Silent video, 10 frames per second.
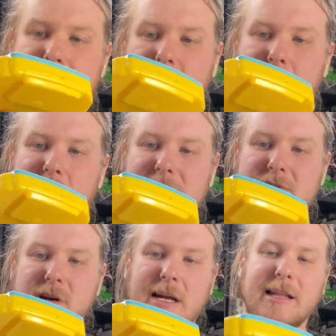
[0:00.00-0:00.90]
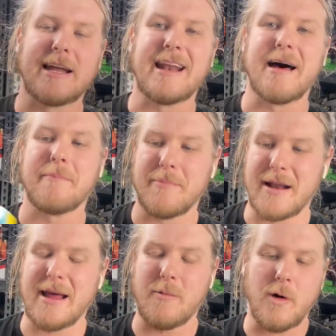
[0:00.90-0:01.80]
so I might have to try and clean it up,
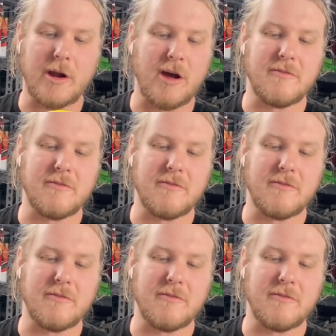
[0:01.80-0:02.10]
but it won't go